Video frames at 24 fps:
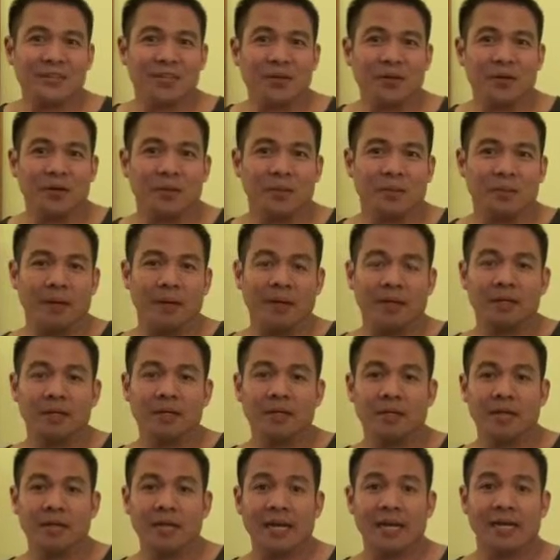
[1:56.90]
So, but
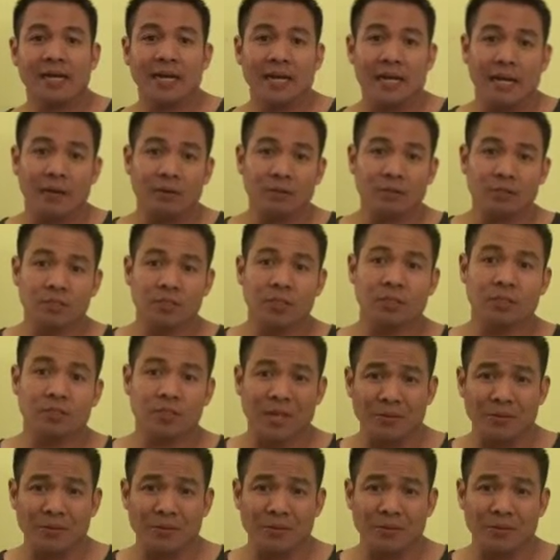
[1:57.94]
other than that, I was good.